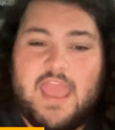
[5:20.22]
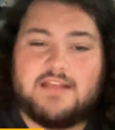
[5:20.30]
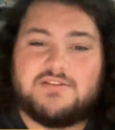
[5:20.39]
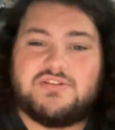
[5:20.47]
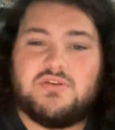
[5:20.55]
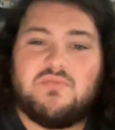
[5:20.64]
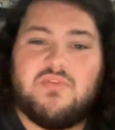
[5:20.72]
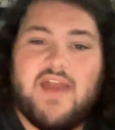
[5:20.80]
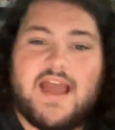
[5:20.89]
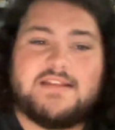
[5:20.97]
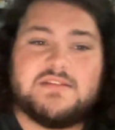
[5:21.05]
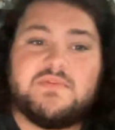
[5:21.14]
And so
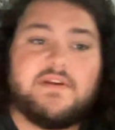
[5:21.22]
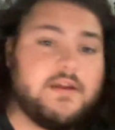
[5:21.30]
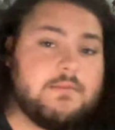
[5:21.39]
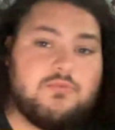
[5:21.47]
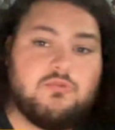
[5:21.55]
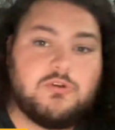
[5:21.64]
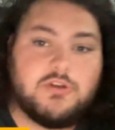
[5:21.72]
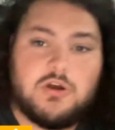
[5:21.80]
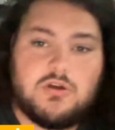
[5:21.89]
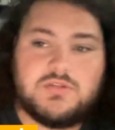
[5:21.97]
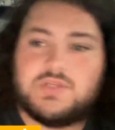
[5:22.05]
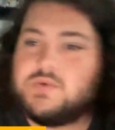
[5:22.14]
that is very important to
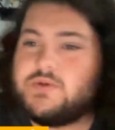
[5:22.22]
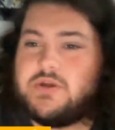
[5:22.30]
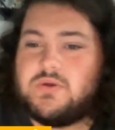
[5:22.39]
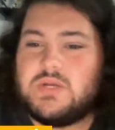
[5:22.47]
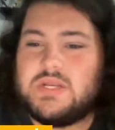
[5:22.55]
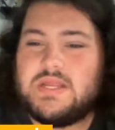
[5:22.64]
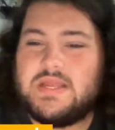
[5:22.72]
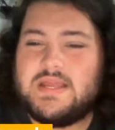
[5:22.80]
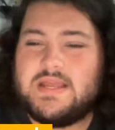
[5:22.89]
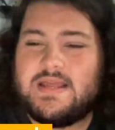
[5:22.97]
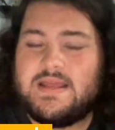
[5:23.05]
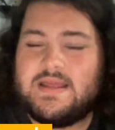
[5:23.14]
also note.
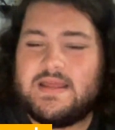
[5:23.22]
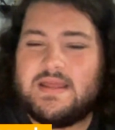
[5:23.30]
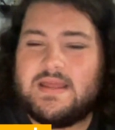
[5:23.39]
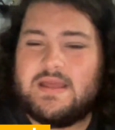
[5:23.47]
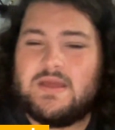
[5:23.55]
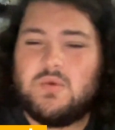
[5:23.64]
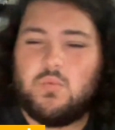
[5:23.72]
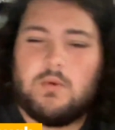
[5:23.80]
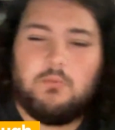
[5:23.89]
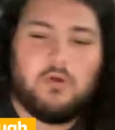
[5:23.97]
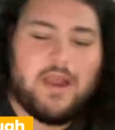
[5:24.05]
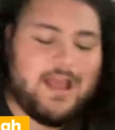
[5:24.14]

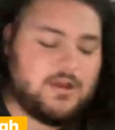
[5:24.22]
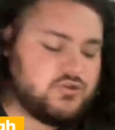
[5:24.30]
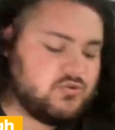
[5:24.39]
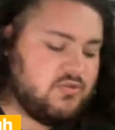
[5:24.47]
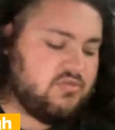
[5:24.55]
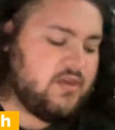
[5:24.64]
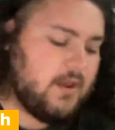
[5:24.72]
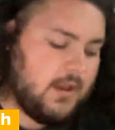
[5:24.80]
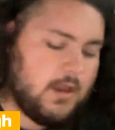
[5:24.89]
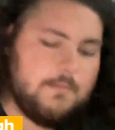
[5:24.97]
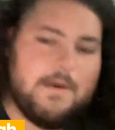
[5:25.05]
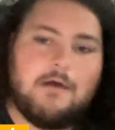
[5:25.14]
When we're actually
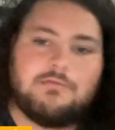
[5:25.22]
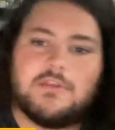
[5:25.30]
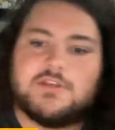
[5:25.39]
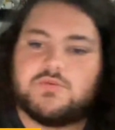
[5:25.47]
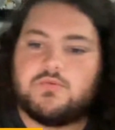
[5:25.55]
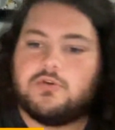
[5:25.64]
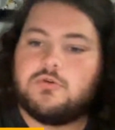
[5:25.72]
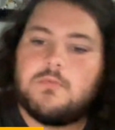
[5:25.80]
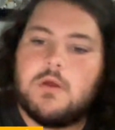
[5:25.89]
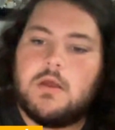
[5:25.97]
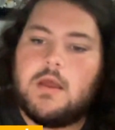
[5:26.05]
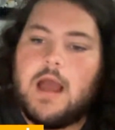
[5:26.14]
thinking about this room,
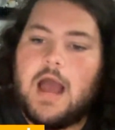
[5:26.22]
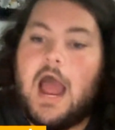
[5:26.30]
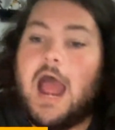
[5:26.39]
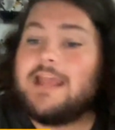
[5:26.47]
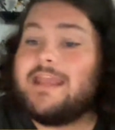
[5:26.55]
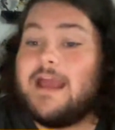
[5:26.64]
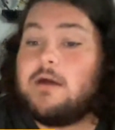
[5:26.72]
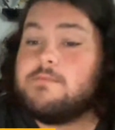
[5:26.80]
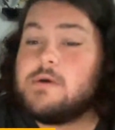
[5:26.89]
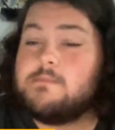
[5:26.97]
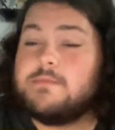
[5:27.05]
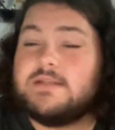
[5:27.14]
I
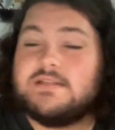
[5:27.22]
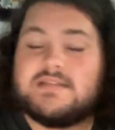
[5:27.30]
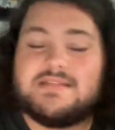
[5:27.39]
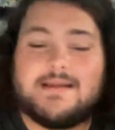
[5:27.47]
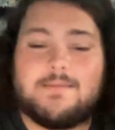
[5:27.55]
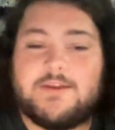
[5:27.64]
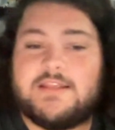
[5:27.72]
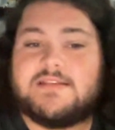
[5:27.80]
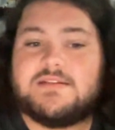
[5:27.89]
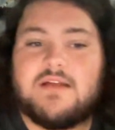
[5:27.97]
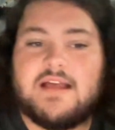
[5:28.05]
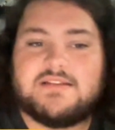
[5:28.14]
count Bub Means in there, but he
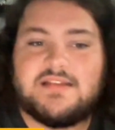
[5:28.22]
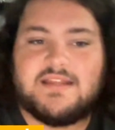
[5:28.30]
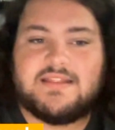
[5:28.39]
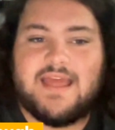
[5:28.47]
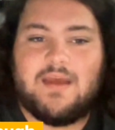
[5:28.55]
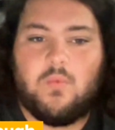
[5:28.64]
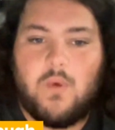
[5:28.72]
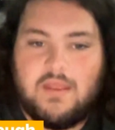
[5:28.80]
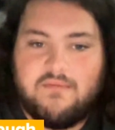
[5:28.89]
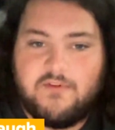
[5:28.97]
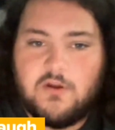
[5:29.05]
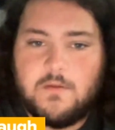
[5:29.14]
still has to get that
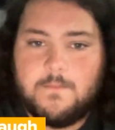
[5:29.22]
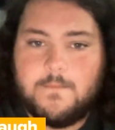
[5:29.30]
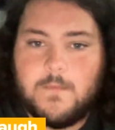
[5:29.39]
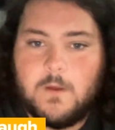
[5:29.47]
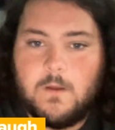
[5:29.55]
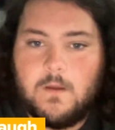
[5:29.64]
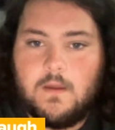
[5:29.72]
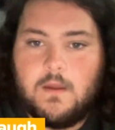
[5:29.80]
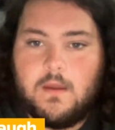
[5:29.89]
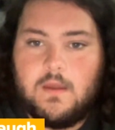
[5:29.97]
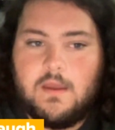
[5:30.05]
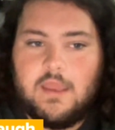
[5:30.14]
waiver.
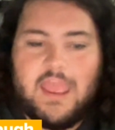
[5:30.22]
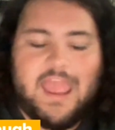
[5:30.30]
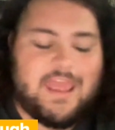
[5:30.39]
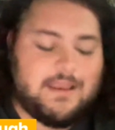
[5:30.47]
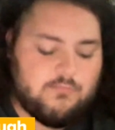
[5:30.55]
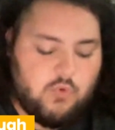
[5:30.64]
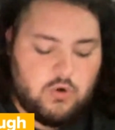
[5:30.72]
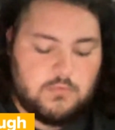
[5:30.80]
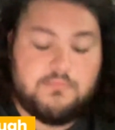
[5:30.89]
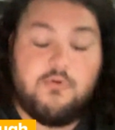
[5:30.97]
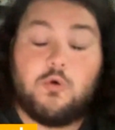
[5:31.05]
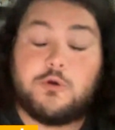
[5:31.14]
And more
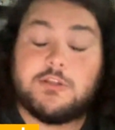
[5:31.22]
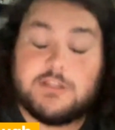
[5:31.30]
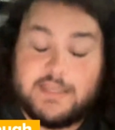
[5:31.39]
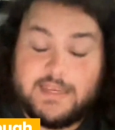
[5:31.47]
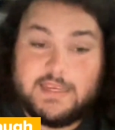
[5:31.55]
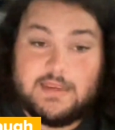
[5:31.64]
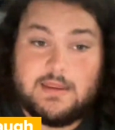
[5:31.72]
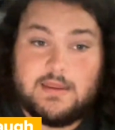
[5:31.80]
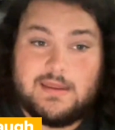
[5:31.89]
importantly,